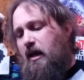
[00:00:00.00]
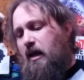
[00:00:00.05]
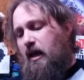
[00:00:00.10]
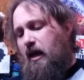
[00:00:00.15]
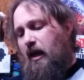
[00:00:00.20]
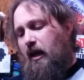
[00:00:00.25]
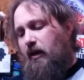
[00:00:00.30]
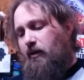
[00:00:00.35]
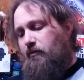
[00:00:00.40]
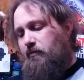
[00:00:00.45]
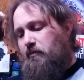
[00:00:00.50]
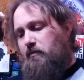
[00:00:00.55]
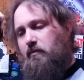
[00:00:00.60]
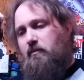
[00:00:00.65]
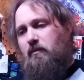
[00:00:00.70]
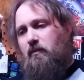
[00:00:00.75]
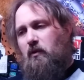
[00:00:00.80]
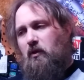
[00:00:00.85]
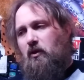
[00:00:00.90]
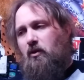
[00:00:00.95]
and
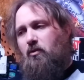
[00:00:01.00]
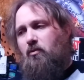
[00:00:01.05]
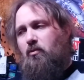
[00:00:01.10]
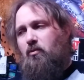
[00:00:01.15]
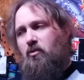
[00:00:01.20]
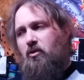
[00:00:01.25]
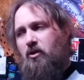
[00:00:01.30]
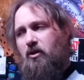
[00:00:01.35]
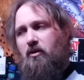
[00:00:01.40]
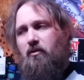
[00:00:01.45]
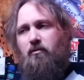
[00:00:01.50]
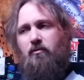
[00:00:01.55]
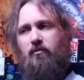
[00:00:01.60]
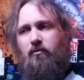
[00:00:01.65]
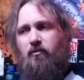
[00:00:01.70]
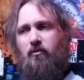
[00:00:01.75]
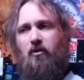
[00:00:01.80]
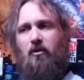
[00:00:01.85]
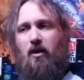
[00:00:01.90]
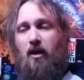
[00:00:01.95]
you would have,
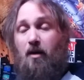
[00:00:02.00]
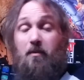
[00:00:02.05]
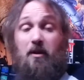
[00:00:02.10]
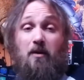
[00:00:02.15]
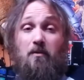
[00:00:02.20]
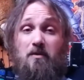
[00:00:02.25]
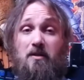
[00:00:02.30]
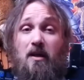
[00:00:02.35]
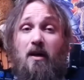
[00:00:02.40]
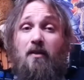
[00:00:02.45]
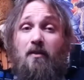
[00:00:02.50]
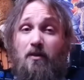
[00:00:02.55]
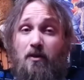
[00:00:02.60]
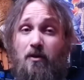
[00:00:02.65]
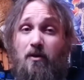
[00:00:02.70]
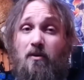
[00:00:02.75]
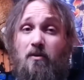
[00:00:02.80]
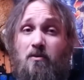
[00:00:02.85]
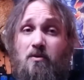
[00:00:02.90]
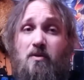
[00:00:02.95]
I mean, it was on the
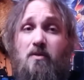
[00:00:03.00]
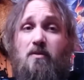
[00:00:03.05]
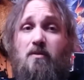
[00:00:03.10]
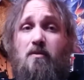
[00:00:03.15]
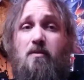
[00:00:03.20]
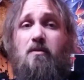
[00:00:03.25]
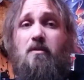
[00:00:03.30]
news.